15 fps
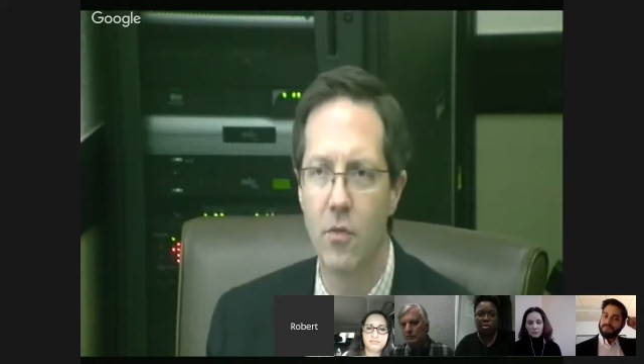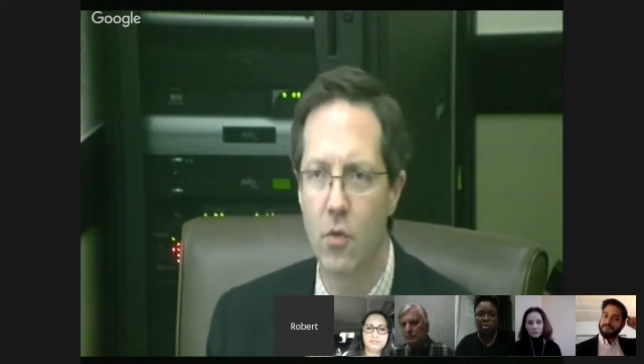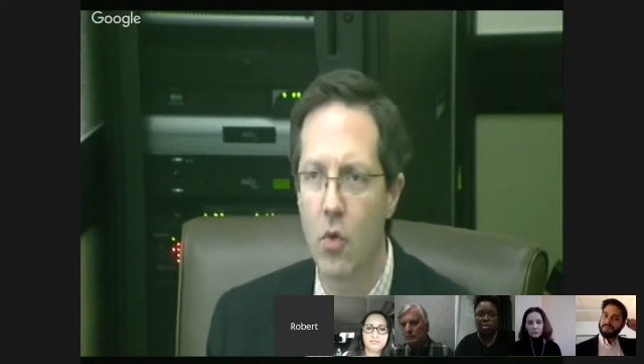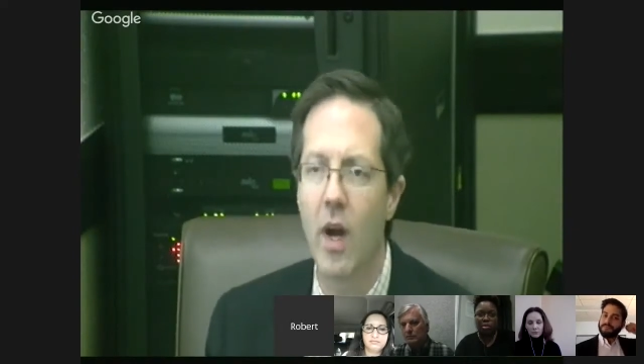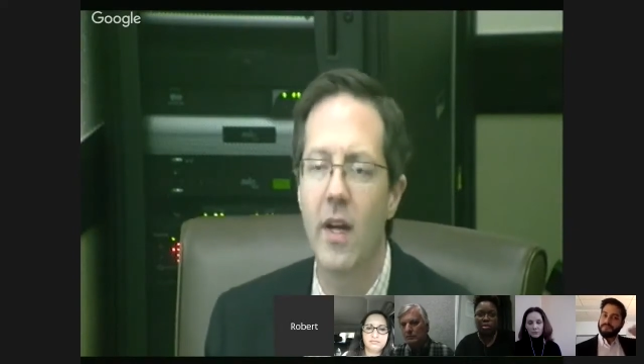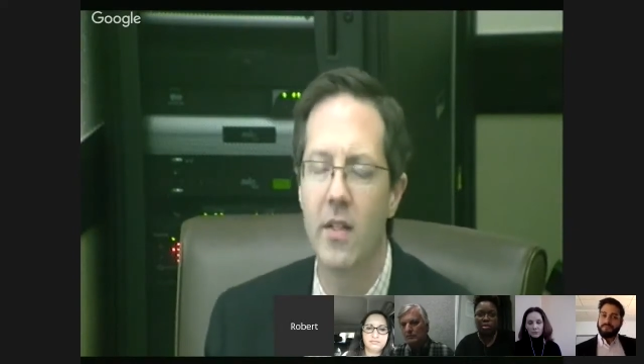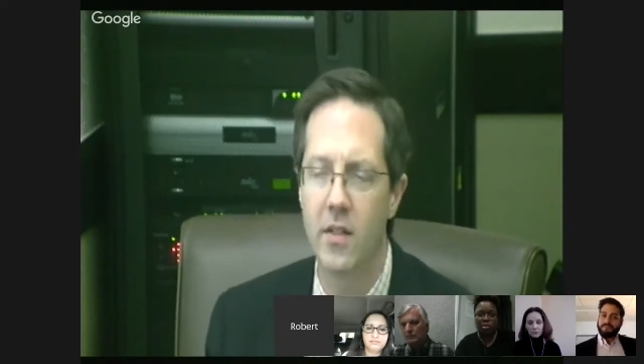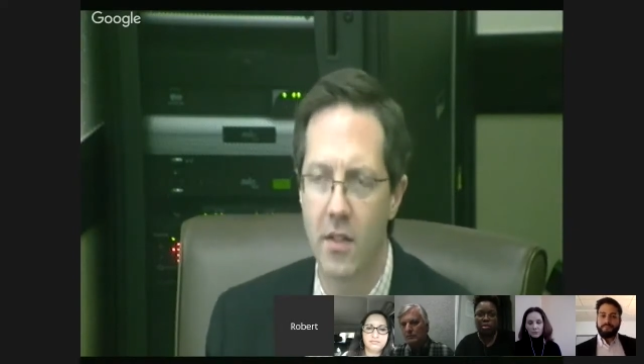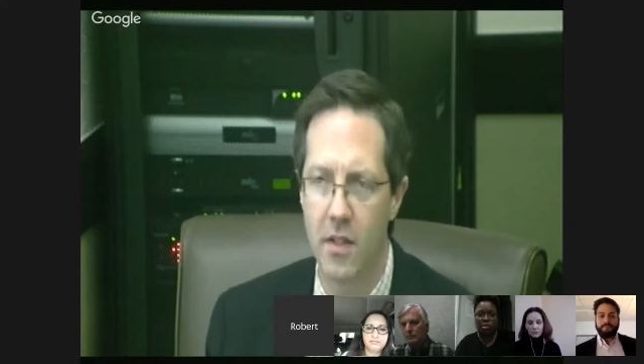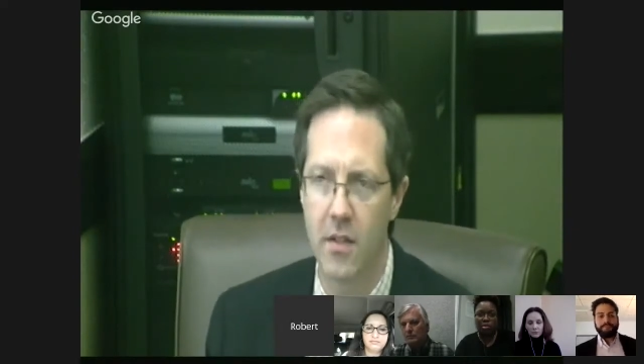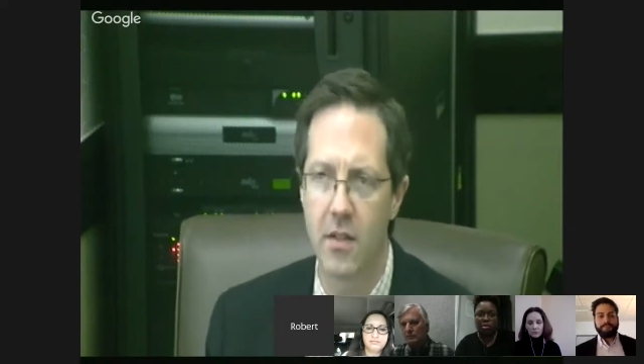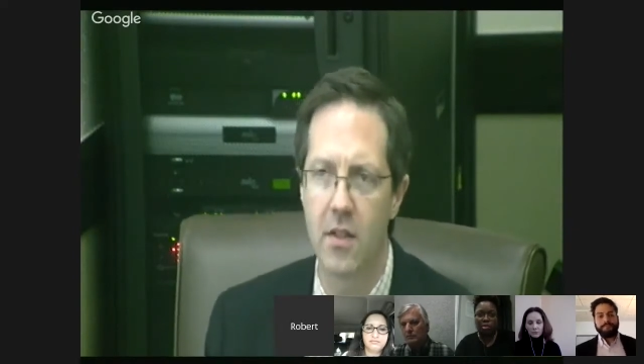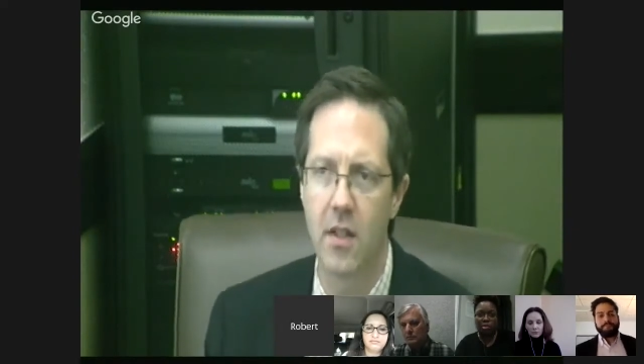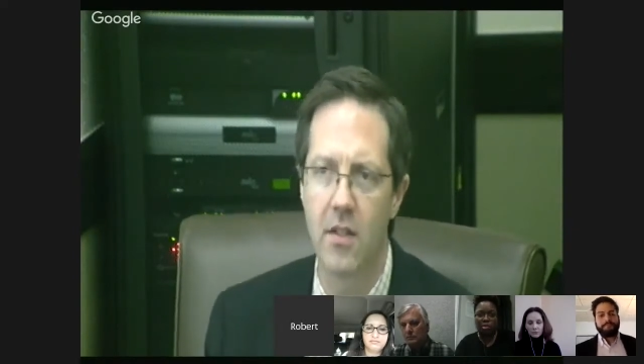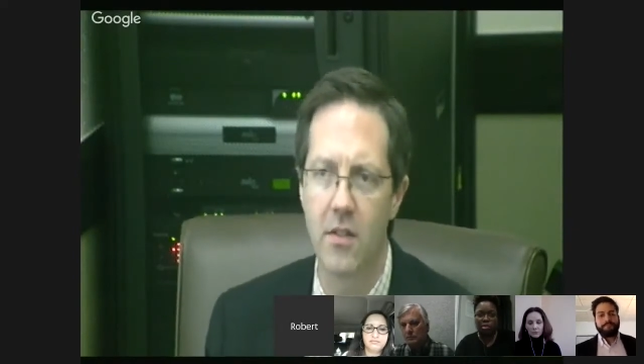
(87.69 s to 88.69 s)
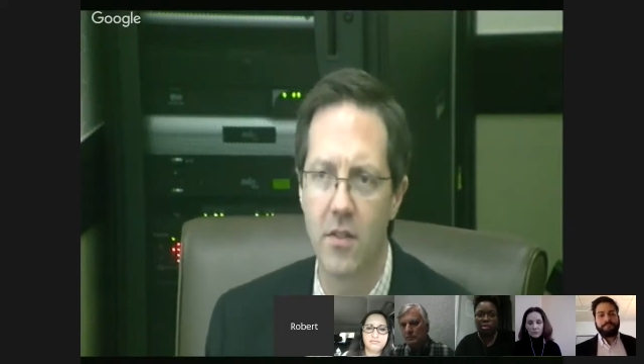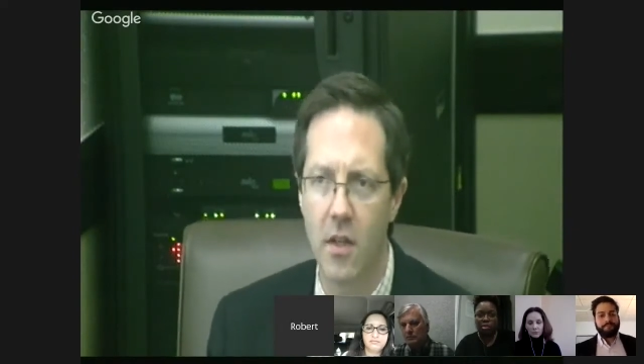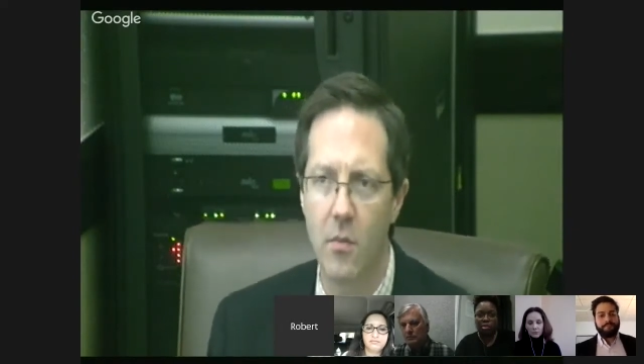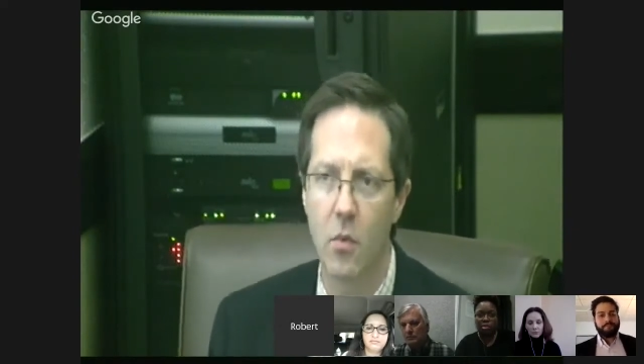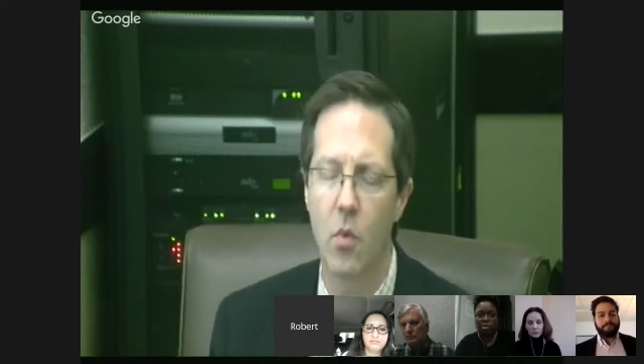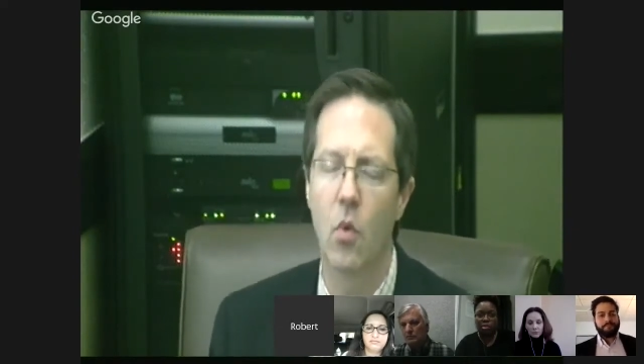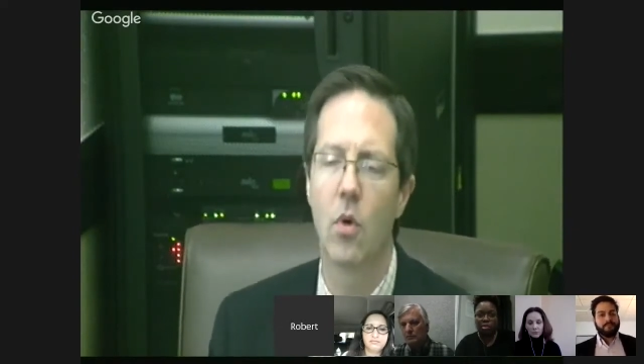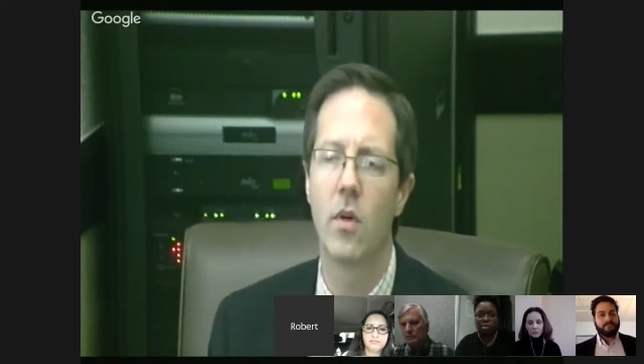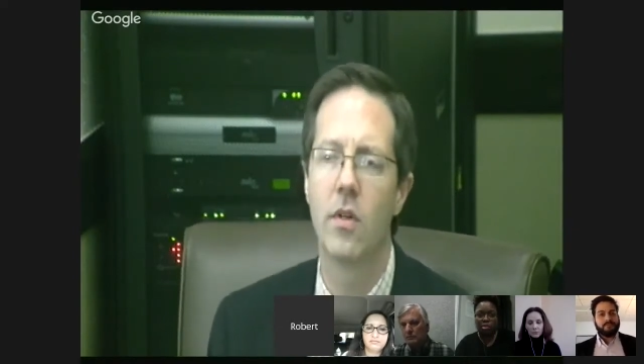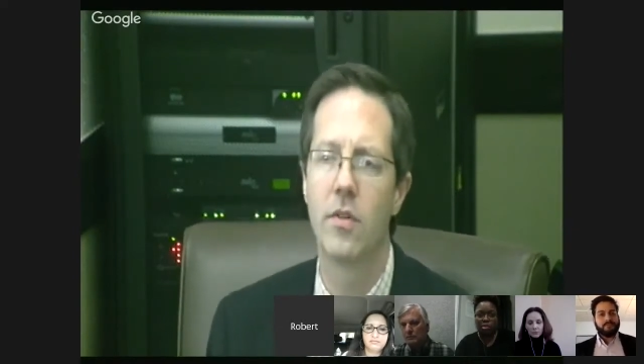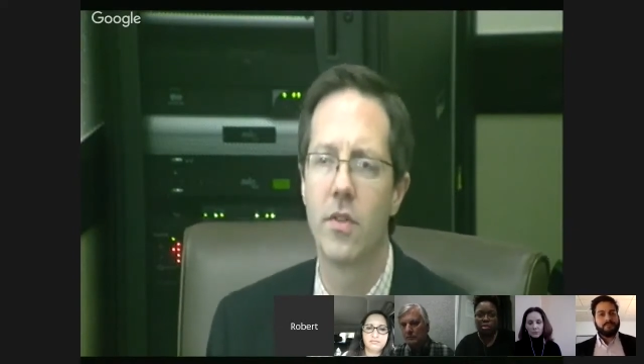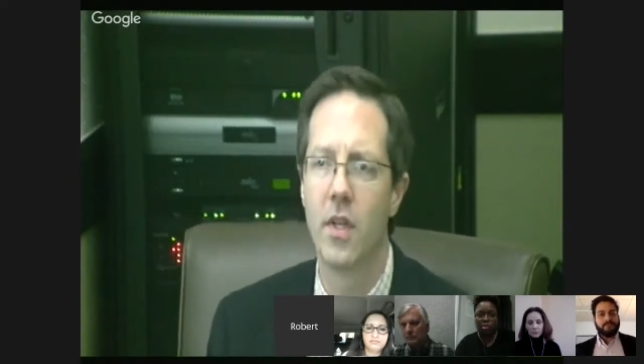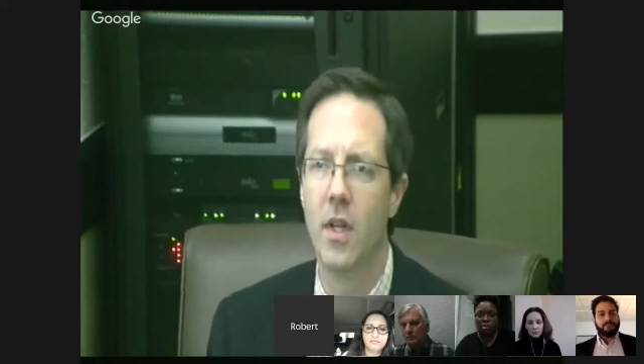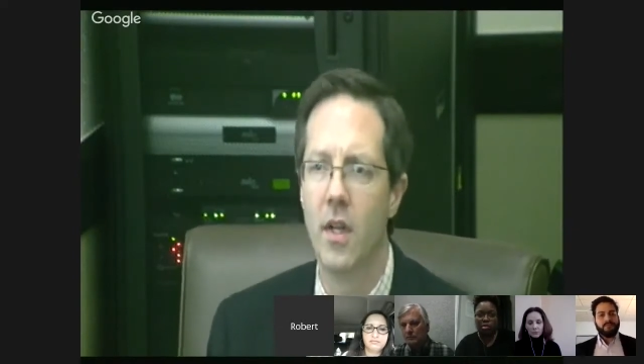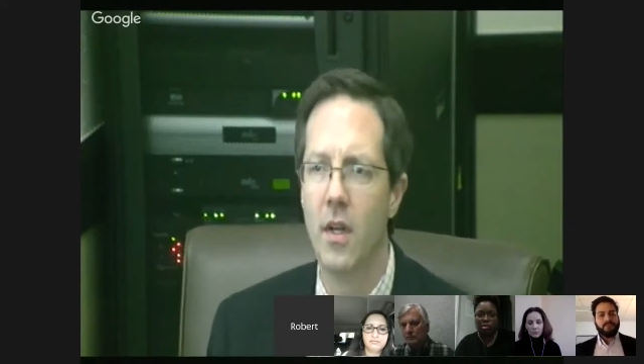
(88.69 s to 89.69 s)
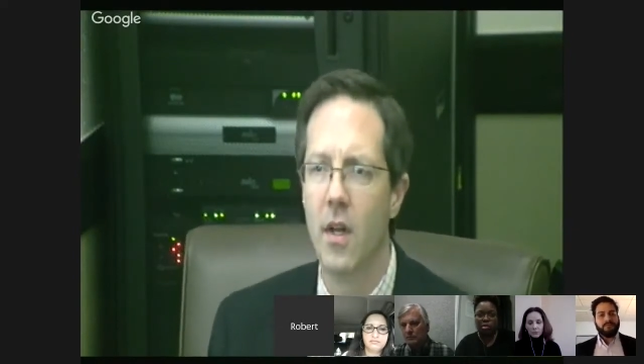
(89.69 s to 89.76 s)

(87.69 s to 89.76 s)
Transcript: crisis in some quarters